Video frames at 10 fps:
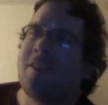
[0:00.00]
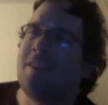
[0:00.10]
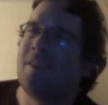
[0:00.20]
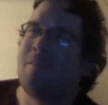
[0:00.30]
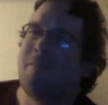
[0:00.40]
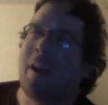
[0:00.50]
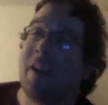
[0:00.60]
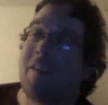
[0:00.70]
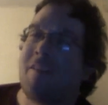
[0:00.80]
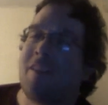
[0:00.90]
If I
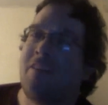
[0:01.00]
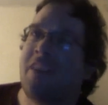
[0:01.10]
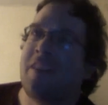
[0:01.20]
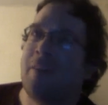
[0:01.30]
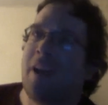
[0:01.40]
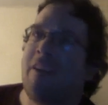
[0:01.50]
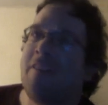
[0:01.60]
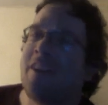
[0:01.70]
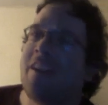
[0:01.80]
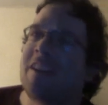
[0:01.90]
had to really think about it
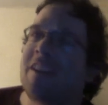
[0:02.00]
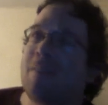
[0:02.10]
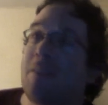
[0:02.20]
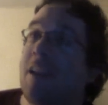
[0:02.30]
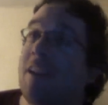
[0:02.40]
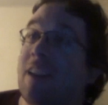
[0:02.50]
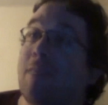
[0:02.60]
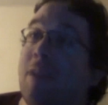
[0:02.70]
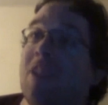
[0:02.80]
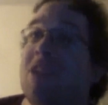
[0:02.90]
over the next couple days,
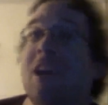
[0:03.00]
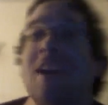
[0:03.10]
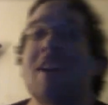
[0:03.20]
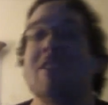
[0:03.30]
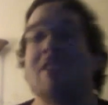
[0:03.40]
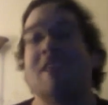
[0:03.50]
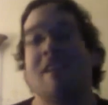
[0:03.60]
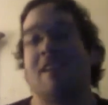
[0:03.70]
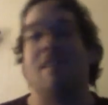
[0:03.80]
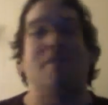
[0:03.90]
that might change.
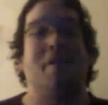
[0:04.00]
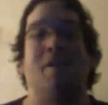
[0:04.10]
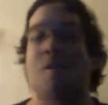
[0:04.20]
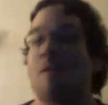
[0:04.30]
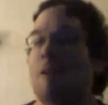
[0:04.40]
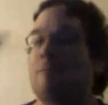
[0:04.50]
Never know.